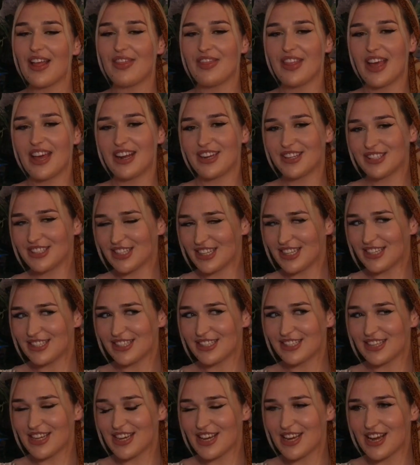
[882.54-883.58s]
And then I
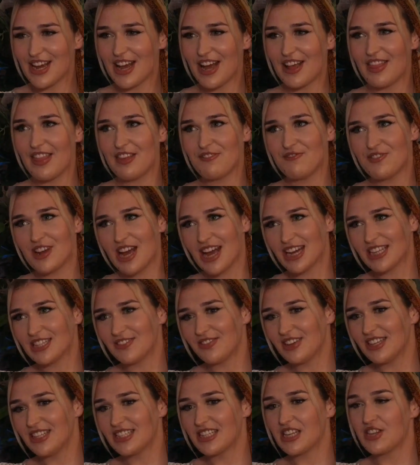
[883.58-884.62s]
deleted it and then
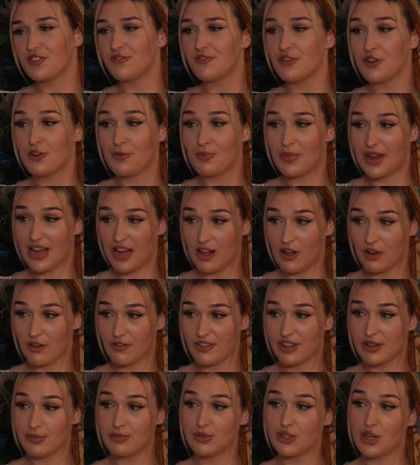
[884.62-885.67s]
reactivated it and ruined my
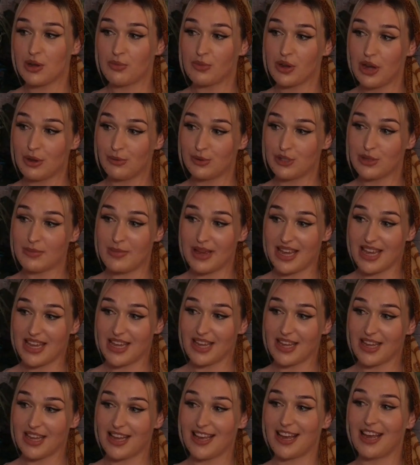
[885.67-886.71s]
algorithm. So I'm going to
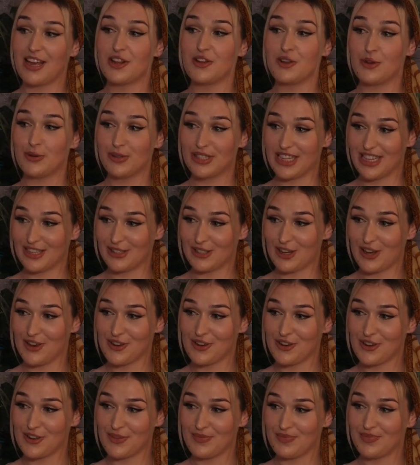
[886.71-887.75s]
make a new
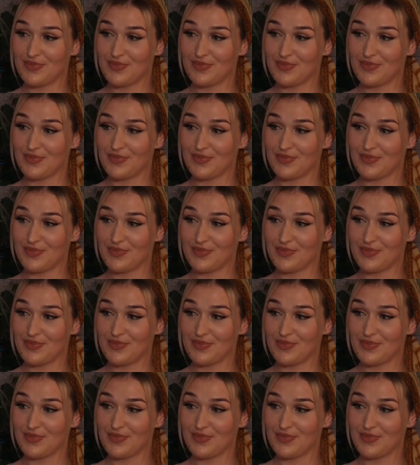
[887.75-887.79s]
TikTok.